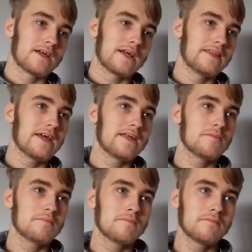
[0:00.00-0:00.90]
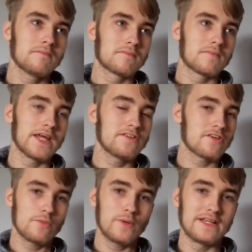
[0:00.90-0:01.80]
And then
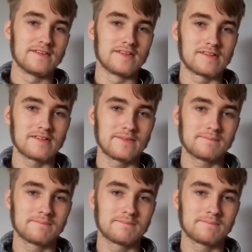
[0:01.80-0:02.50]
NATO wins.